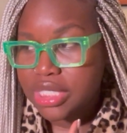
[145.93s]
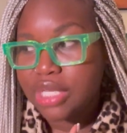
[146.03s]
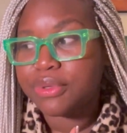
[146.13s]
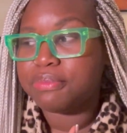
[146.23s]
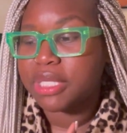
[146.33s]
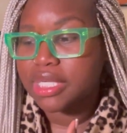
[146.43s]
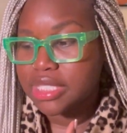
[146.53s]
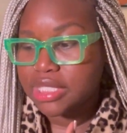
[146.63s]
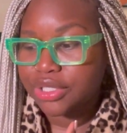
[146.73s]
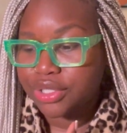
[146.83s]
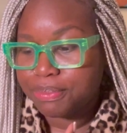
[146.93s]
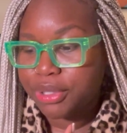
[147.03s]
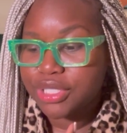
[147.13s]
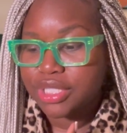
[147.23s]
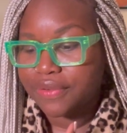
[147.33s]
he would be considered a
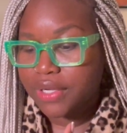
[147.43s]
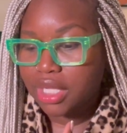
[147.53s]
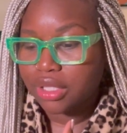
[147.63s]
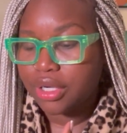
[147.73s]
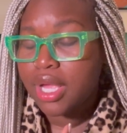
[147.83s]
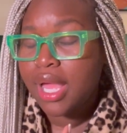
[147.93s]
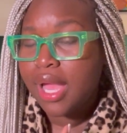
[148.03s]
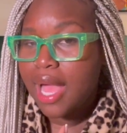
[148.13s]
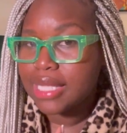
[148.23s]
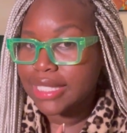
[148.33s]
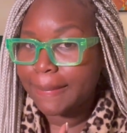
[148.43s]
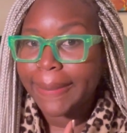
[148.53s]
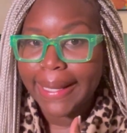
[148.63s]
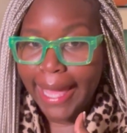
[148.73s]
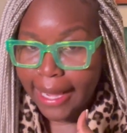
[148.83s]
person of color as a
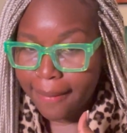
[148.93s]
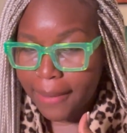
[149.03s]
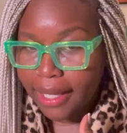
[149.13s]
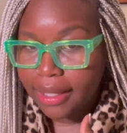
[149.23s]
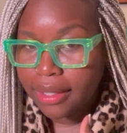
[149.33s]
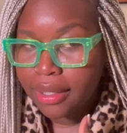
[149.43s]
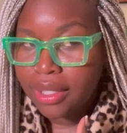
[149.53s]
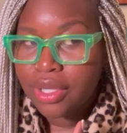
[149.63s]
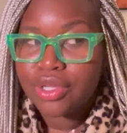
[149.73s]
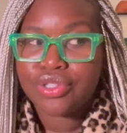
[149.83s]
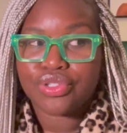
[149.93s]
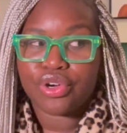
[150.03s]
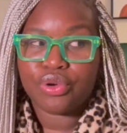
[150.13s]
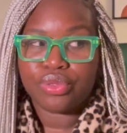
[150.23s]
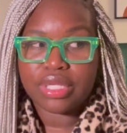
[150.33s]
black man.
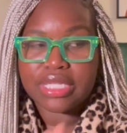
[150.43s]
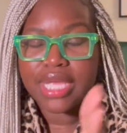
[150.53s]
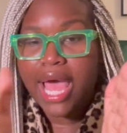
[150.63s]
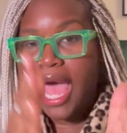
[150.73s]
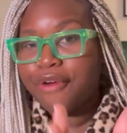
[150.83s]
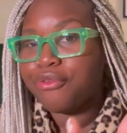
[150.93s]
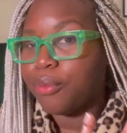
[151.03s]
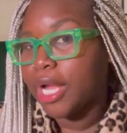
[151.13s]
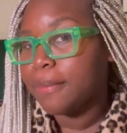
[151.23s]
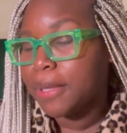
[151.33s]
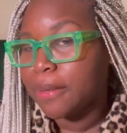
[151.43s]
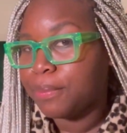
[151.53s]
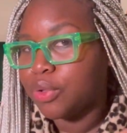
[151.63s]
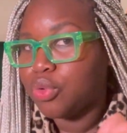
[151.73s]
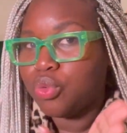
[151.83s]
So these half white
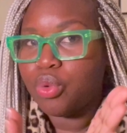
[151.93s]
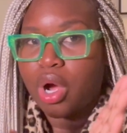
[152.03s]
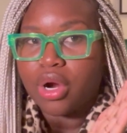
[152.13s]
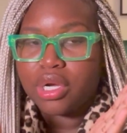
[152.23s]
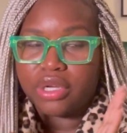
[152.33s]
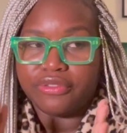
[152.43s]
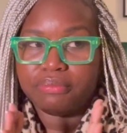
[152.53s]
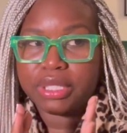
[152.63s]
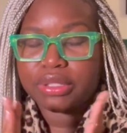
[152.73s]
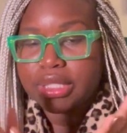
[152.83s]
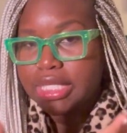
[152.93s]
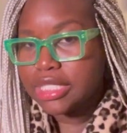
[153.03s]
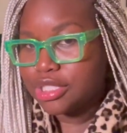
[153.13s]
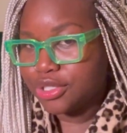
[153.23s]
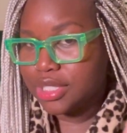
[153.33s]
people who are of Middle
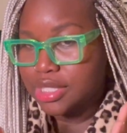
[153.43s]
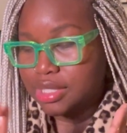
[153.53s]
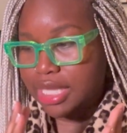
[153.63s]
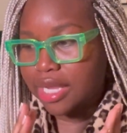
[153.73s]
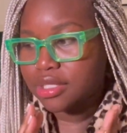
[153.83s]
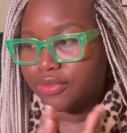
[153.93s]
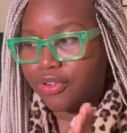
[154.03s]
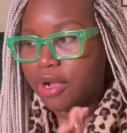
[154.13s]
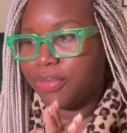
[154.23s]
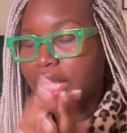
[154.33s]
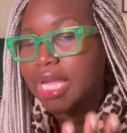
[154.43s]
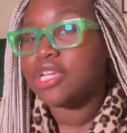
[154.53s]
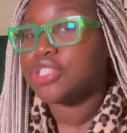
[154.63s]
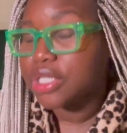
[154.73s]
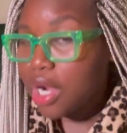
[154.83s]
Eastern descent from the
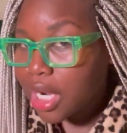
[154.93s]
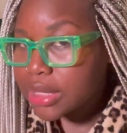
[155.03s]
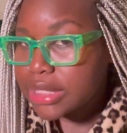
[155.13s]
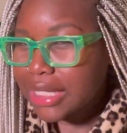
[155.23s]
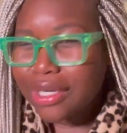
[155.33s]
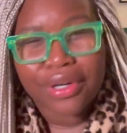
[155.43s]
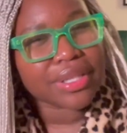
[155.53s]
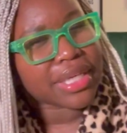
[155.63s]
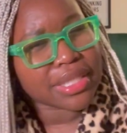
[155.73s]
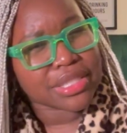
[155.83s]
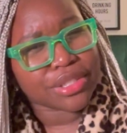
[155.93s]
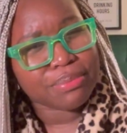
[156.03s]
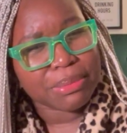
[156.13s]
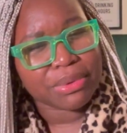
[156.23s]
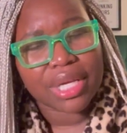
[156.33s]
Asian continent, are they considered
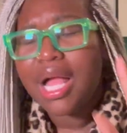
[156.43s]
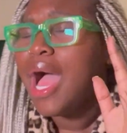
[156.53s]
people of color?